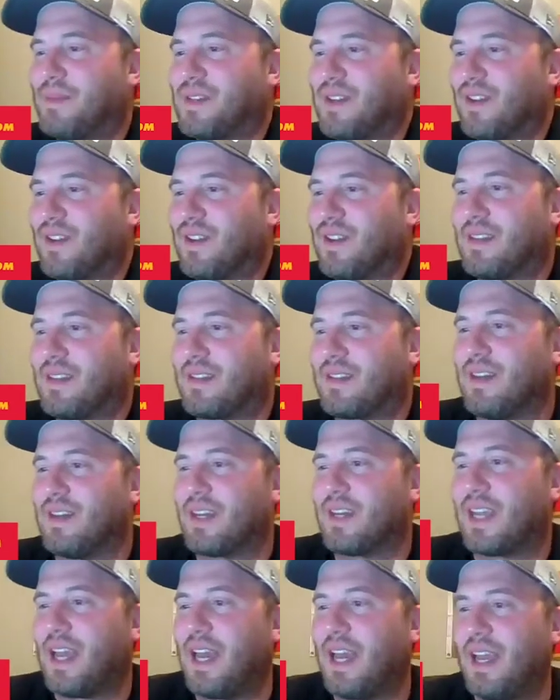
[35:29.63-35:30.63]
So let's
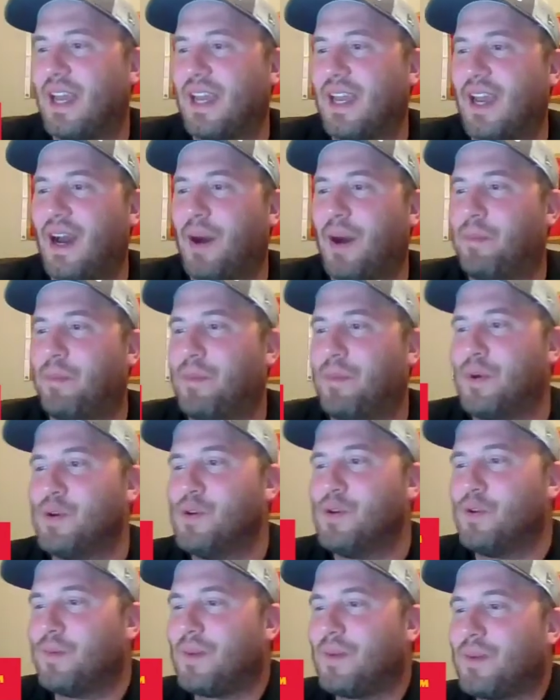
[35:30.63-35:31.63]
look at a
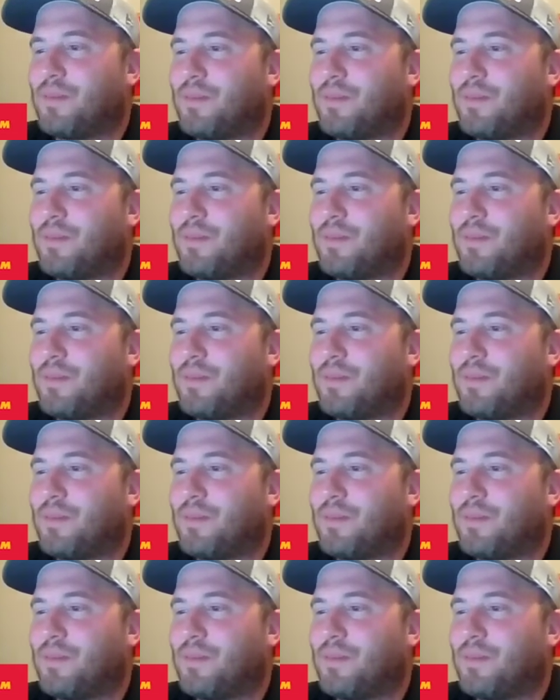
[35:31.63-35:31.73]
boom,